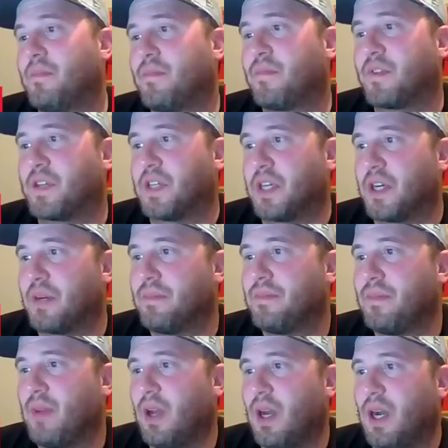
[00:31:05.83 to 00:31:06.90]
For sure.
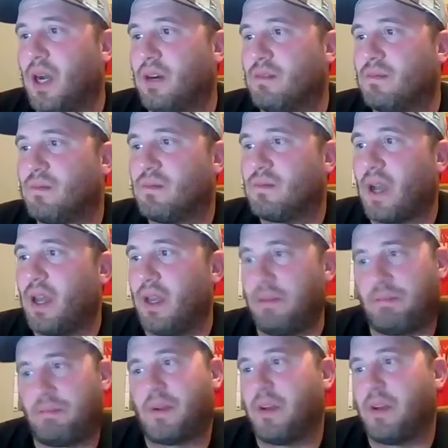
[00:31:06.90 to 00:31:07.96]
I
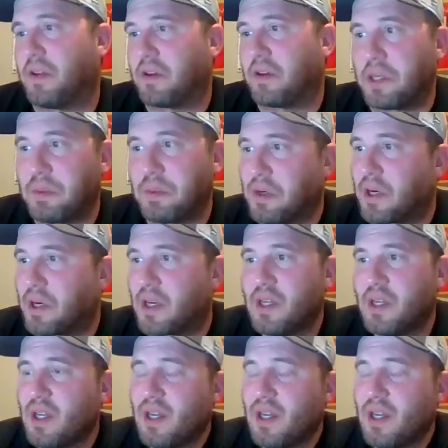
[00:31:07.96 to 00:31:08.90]
couldn't agree more.